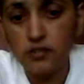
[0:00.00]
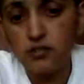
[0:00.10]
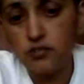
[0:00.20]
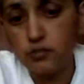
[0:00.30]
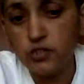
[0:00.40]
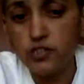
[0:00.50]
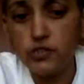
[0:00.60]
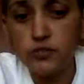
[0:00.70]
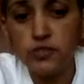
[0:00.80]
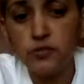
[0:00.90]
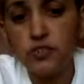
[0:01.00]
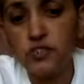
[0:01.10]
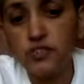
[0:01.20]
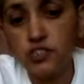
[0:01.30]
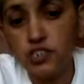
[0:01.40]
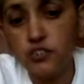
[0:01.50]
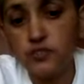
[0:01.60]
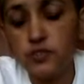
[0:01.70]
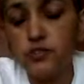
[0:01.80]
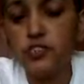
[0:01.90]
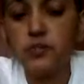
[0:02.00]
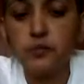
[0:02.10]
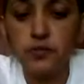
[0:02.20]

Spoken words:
So make sure when it's change of ownership,